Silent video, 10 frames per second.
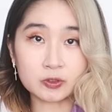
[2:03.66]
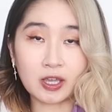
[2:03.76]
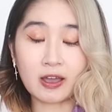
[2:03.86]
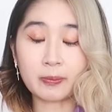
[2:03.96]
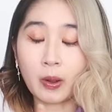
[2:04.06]
to
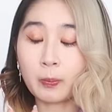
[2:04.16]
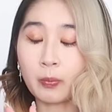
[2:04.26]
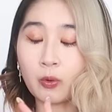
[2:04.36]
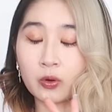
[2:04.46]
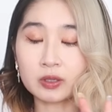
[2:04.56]
have
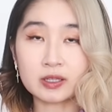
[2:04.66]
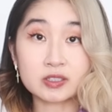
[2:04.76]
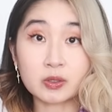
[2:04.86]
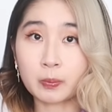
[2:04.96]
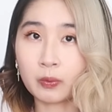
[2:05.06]

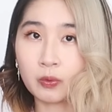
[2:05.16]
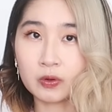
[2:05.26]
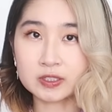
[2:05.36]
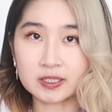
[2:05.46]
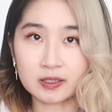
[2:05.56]
poreless
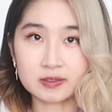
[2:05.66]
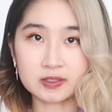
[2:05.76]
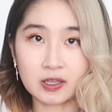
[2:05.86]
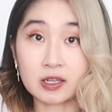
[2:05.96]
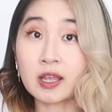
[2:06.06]
porcelain
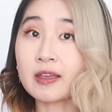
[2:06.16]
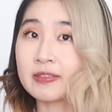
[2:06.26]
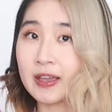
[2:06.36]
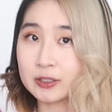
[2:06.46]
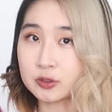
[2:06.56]
skin
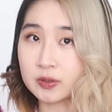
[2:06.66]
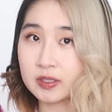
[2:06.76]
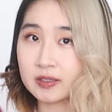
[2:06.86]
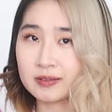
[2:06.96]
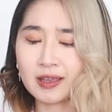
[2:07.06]
naturally?